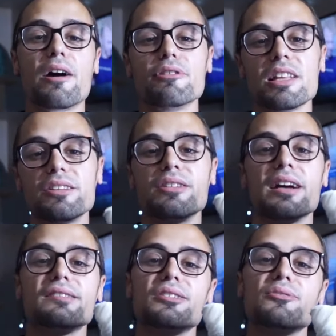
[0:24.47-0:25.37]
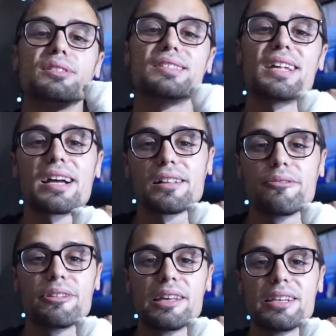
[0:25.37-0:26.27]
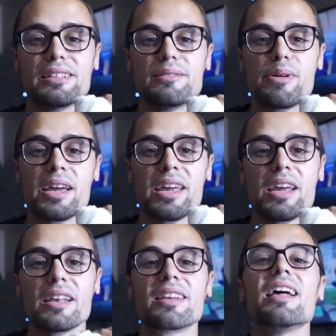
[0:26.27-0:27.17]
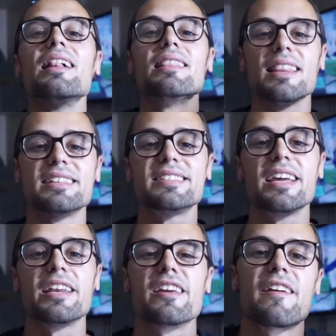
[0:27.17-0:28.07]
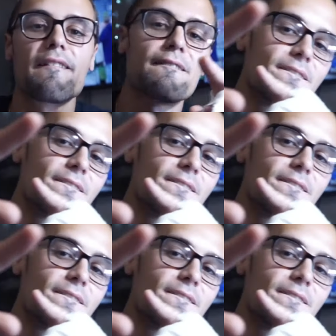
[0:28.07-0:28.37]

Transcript: I will let you guys know exactly what they did to my hand. Let's get it.